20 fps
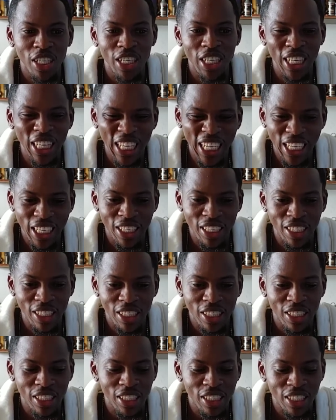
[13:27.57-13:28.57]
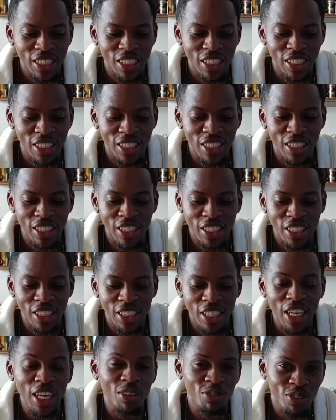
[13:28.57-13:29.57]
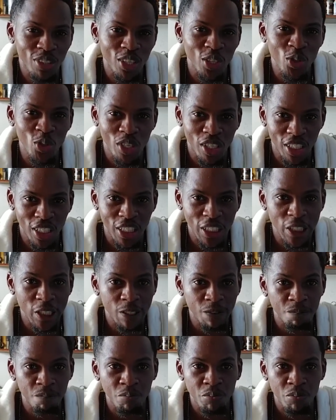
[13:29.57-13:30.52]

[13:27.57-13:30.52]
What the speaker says: like after doing that.